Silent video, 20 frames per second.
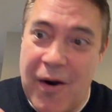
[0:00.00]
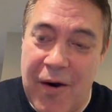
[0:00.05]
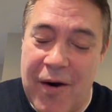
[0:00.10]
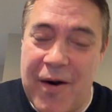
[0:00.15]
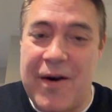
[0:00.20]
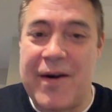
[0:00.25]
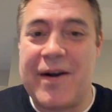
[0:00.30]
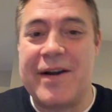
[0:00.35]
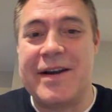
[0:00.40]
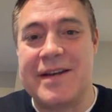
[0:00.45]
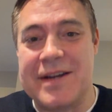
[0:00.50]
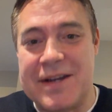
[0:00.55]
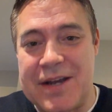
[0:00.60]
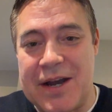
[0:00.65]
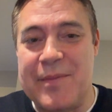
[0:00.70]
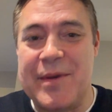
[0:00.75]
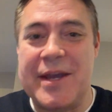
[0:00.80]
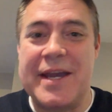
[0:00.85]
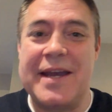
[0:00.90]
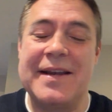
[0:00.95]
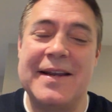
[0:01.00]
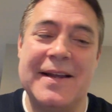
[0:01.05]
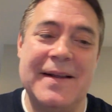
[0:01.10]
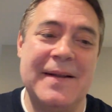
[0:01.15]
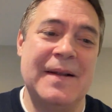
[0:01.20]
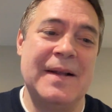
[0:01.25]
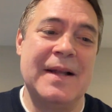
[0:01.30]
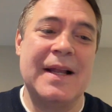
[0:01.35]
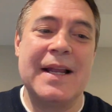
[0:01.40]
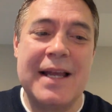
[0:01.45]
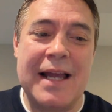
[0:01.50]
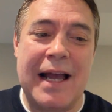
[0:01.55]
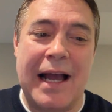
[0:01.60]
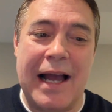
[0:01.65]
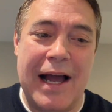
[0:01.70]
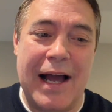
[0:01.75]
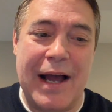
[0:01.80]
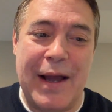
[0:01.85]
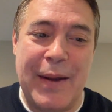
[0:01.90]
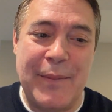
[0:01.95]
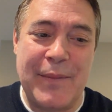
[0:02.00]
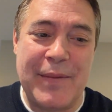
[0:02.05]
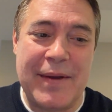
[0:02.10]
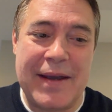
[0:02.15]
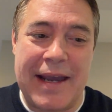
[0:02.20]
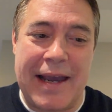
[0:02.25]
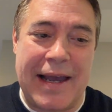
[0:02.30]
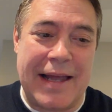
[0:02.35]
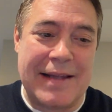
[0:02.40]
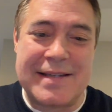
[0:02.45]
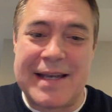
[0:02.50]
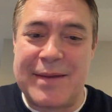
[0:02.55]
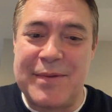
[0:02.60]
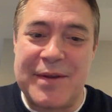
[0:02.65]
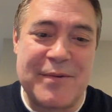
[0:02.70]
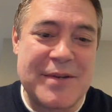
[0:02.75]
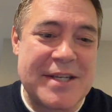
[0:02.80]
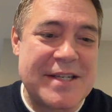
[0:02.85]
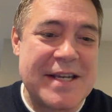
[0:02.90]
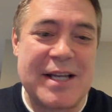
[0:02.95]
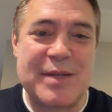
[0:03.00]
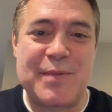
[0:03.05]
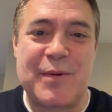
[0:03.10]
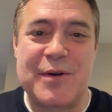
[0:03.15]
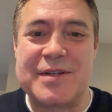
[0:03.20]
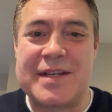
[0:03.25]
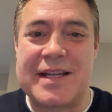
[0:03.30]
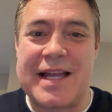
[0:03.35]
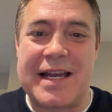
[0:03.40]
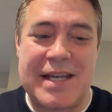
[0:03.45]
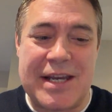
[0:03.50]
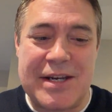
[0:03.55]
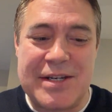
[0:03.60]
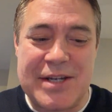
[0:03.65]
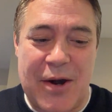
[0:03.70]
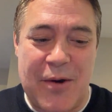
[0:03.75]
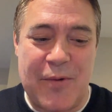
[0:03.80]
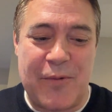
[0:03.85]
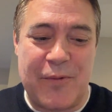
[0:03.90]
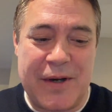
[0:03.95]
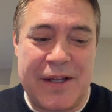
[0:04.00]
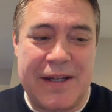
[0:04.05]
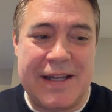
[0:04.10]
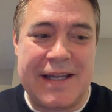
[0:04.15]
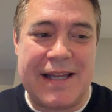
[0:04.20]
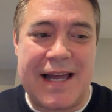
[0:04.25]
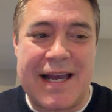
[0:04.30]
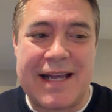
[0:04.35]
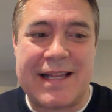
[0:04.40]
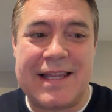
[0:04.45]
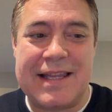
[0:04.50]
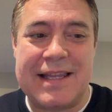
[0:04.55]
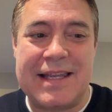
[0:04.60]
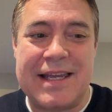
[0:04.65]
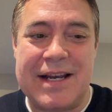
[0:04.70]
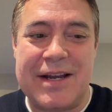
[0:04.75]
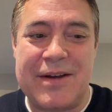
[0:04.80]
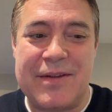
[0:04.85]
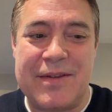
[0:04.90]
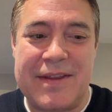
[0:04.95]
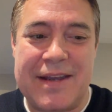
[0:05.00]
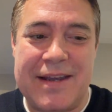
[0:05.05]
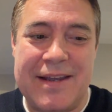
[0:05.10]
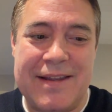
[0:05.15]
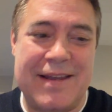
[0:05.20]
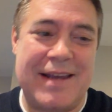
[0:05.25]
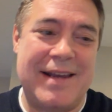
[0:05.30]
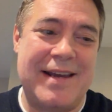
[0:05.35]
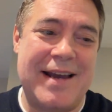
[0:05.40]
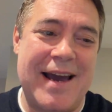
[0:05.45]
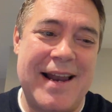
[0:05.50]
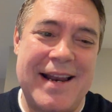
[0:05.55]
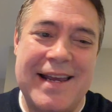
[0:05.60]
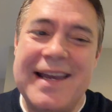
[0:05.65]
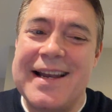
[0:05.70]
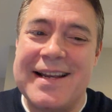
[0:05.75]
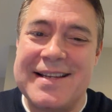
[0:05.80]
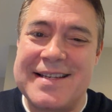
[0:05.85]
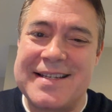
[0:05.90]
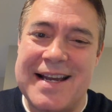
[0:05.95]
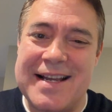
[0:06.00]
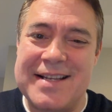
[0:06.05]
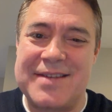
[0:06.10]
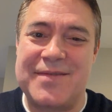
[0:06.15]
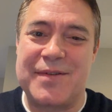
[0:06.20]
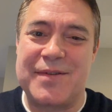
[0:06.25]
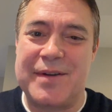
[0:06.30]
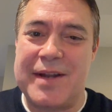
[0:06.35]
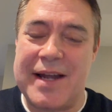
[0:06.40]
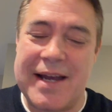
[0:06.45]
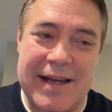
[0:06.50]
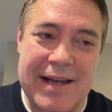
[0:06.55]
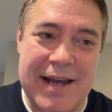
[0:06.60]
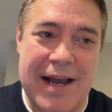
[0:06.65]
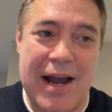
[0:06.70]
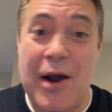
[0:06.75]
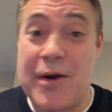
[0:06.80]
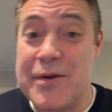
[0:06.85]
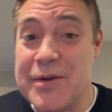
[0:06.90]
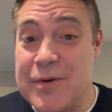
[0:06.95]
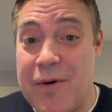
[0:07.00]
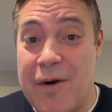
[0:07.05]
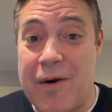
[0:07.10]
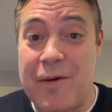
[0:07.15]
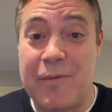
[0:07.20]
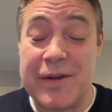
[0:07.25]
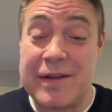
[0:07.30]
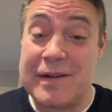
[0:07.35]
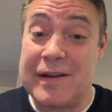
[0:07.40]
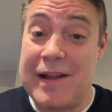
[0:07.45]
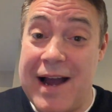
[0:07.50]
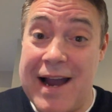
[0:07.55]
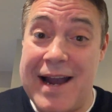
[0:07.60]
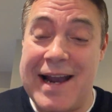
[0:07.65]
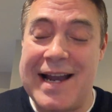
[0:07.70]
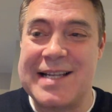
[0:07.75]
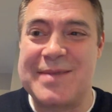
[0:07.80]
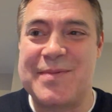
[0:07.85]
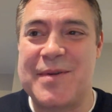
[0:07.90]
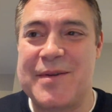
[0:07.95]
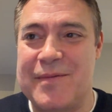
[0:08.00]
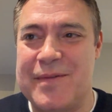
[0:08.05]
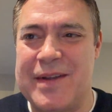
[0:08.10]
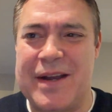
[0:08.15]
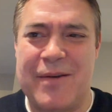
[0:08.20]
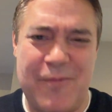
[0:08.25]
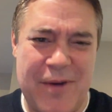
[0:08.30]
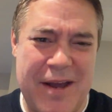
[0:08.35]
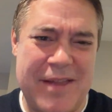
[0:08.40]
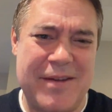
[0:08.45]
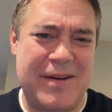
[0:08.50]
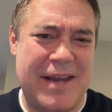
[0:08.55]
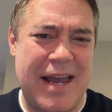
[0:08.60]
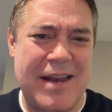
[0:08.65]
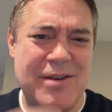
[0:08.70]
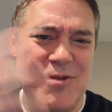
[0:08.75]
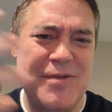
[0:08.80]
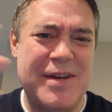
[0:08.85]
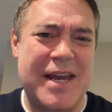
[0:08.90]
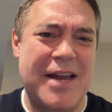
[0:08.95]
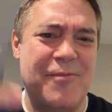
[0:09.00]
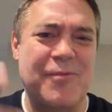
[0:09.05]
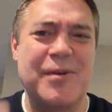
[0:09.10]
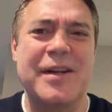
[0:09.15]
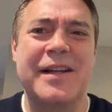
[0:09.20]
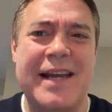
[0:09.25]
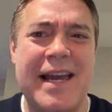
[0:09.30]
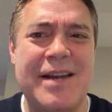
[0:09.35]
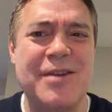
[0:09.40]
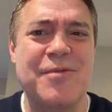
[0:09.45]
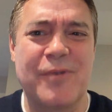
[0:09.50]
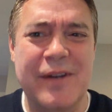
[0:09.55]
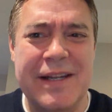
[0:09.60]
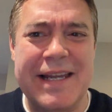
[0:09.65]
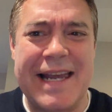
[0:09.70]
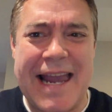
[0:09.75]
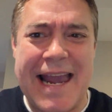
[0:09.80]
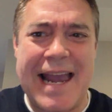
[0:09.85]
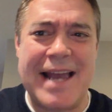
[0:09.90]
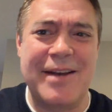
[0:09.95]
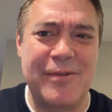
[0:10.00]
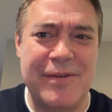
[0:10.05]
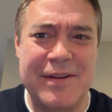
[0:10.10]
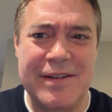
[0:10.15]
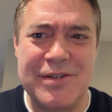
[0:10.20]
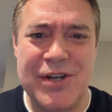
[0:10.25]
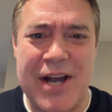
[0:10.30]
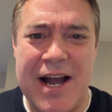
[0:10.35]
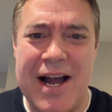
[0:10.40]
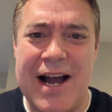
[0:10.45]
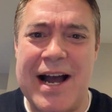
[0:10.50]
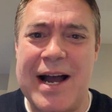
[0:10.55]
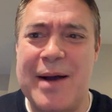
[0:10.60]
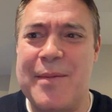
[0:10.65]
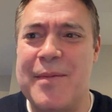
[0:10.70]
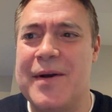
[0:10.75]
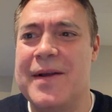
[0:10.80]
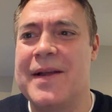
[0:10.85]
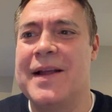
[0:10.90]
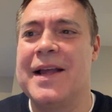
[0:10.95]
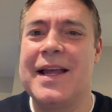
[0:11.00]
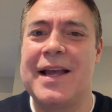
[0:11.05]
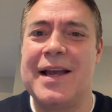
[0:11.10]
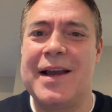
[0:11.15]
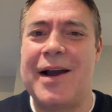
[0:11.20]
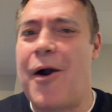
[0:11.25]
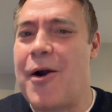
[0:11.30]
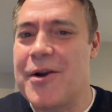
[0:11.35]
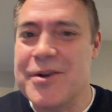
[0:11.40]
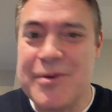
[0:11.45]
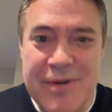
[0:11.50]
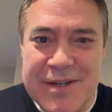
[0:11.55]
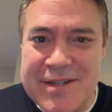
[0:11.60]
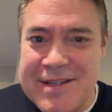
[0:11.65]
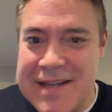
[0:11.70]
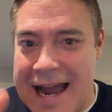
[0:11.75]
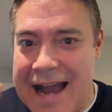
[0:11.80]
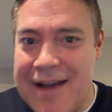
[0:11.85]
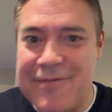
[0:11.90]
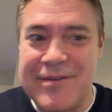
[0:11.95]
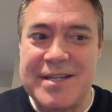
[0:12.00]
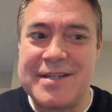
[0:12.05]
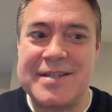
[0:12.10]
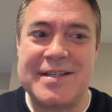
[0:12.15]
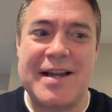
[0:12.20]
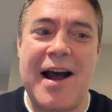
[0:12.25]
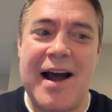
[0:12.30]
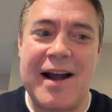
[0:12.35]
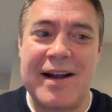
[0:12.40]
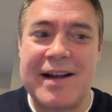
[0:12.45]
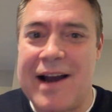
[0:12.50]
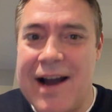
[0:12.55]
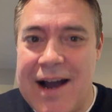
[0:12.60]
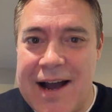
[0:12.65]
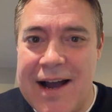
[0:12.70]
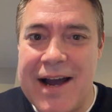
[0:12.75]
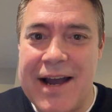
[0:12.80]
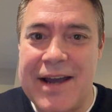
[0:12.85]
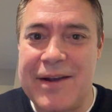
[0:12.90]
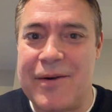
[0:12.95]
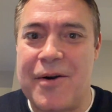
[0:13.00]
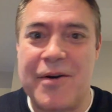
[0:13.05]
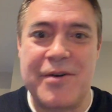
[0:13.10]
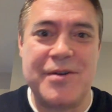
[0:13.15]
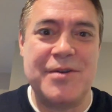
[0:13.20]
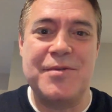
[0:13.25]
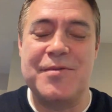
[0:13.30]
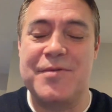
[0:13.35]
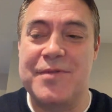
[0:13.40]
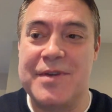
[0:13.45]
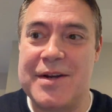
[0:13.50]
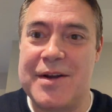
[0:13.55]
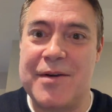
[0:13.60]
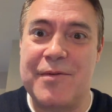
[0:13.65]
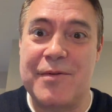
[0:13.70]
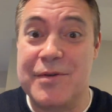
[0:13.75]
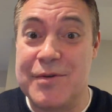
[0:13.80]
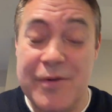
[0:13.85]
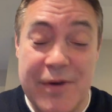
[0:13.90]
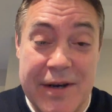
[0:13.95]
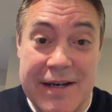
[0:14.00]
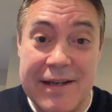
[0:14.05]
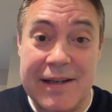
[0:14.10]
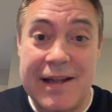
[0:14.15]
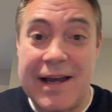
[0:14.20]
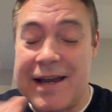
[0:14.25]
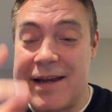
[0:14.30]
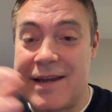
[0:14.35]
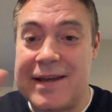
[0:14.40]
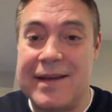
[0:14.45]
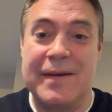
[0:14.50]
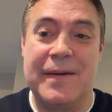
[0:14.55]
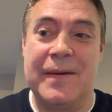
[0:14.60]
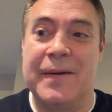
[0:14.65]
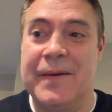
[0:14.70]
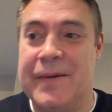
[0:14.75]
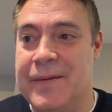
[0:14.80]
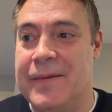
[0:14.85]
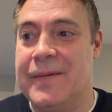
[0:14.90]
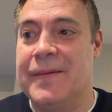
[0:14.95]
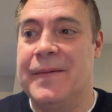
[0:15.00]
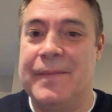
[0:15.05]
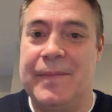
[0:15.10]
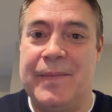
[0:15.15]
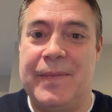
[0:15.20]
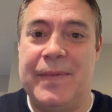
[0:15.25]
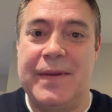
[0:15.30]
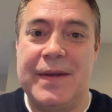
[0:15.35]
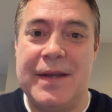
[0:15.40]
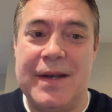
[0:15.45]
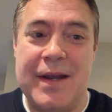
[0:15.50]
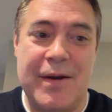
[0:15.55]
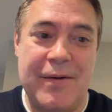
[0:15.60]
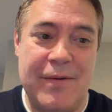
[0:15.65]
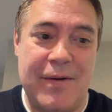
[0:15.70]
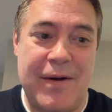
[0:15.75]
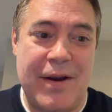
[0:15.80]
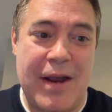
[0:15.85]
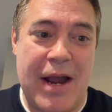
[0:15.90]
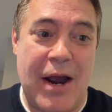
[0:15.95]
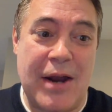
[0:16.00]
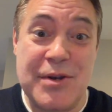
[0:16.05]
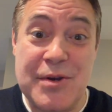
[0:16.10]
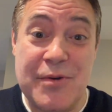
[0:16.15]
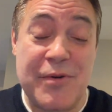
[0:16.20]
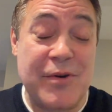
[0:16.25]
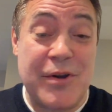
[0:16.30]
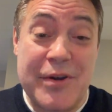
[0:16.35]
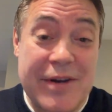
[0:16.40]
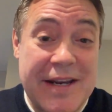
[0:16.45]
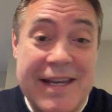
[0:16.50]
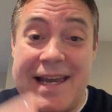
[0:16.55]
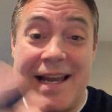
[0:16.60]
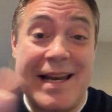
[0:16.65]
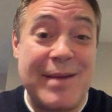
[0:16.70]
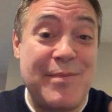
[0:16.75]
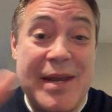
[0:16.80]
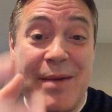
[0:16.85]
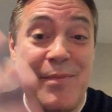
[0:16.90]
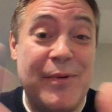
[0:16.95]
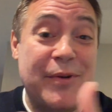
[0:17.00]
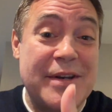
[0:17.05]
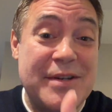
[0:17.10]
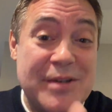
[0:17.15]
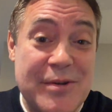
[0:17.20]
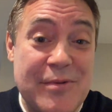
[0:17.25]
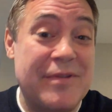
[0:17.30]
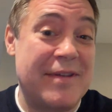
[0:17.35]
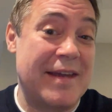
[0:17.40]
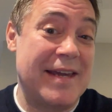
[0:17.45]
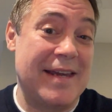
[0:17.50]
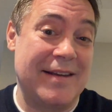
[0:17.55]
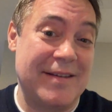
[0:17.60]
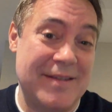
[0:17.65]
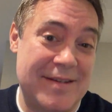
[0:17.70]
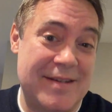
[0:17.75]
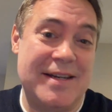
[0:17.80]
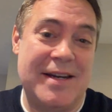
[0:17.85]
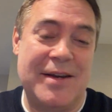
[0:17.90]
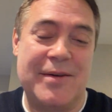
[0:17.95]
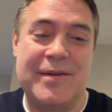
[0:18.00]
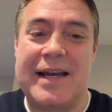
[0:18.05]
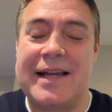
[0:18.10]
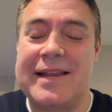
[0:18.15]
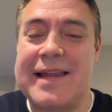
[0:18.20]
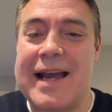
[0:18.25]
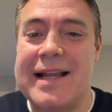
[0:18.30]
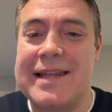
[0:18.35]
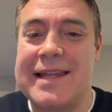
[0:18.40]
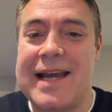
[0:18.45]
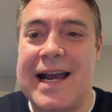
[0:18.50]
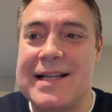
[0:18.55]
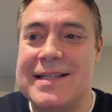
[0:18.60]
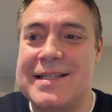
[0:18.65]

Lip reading: hard and you come in. And same thing with a salesperson. Like you don't really like, they kind of get a sense for like how you are with clients, but like whether can you really handle the job? Are you a savvy stock guy? Are you, good at like, are you good at getting people to do things? Like that